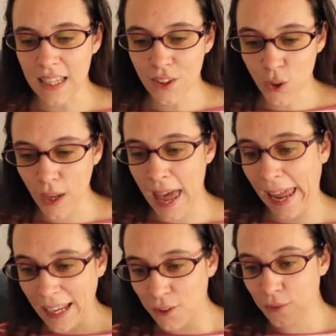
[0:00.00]
So
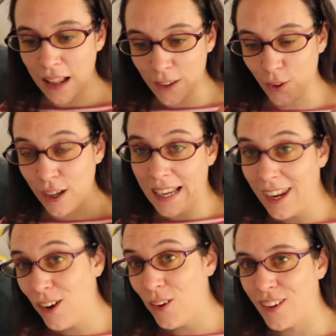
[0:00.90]
yeah, it felt really
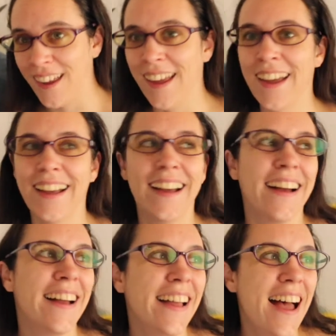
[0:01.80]
good.
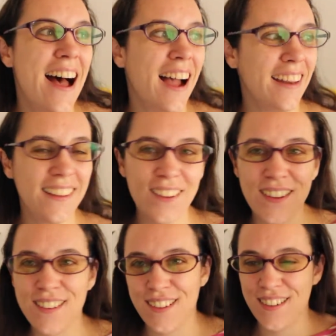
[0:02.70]
I did
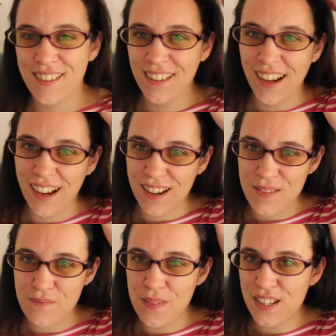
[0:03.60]
all this
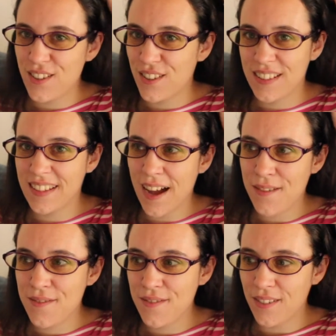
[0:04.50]
picture
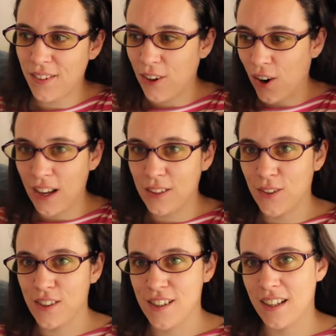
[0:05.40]
stuff all at
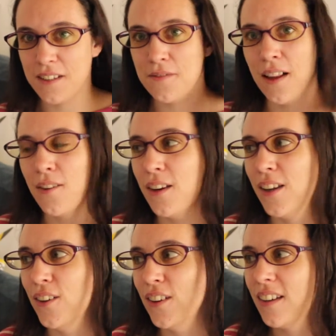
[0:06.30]
once, and it felt really
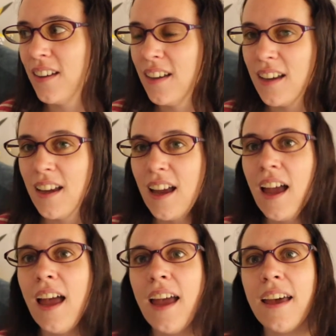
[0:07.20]
good.
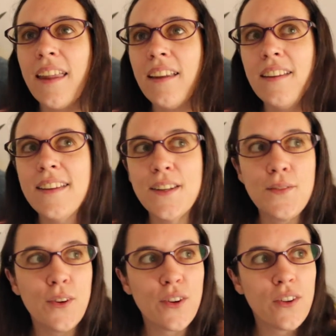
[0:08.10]
And I did that
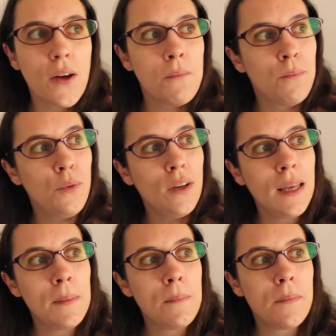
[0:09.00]
for the
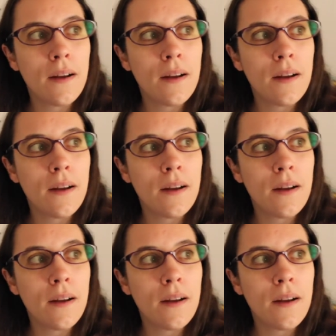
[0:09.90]
Pulip.